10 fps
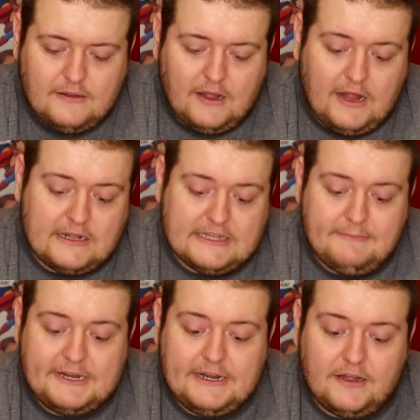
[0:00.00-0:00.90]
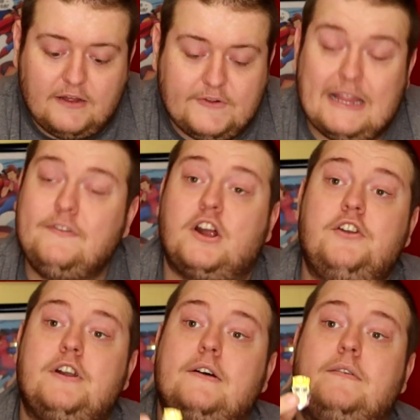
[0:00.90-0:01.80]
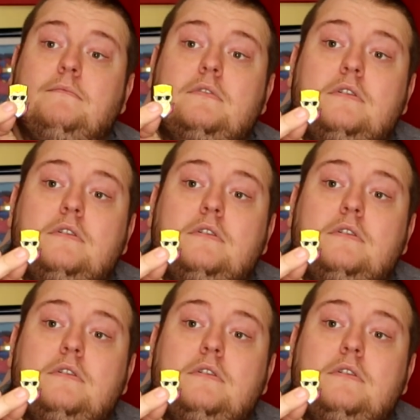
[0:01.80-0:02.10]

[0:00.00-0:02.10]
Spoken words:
Limited of 1,100 of them.